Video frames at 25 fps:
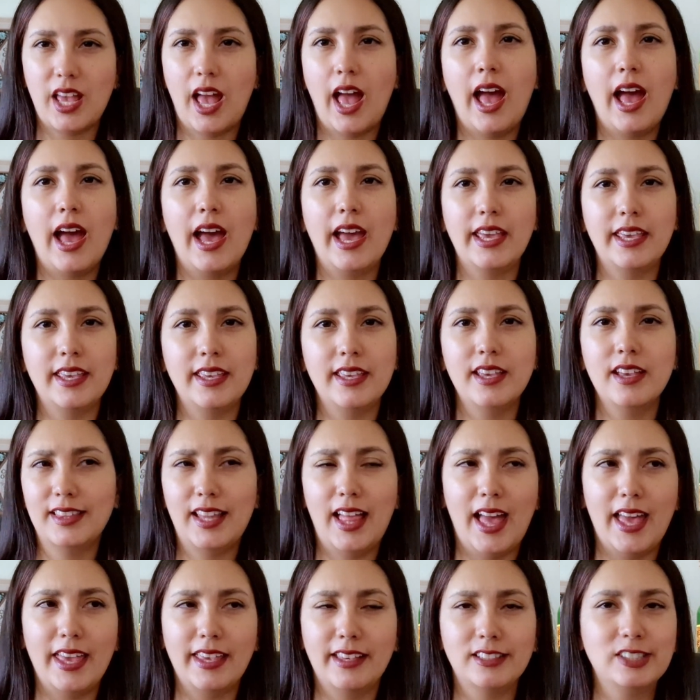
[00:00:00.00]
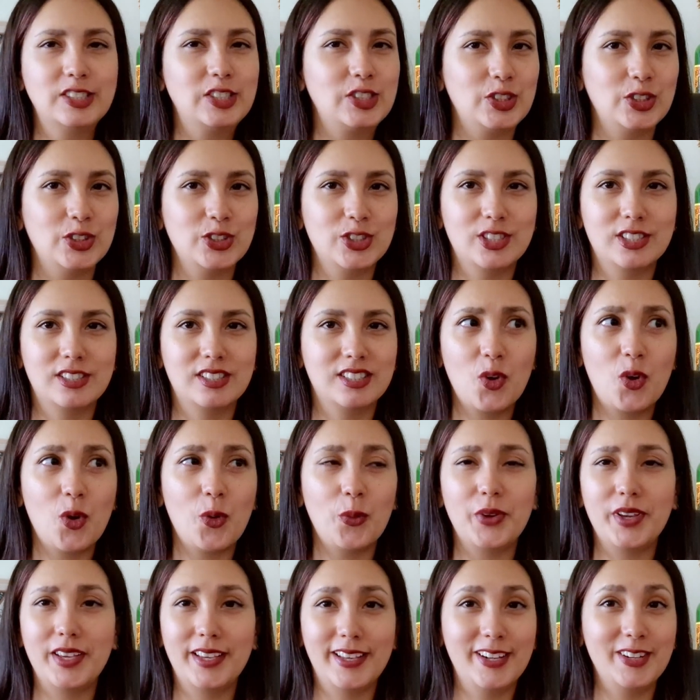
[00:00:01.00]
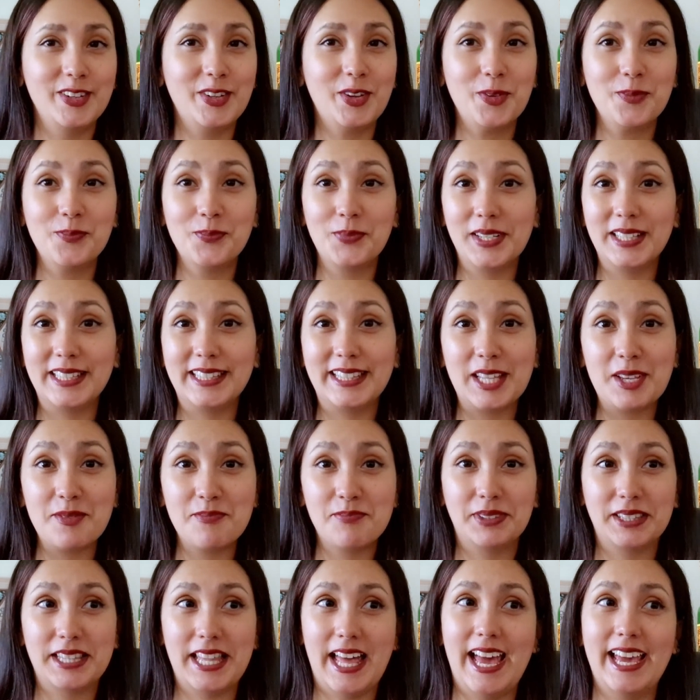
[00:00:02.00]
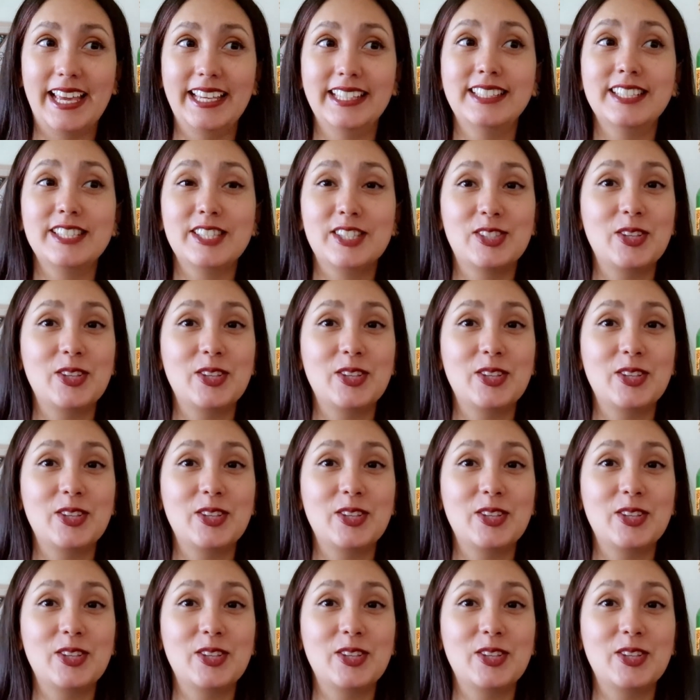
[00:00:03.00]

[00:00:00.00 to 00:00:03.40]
I like just going in completely blind.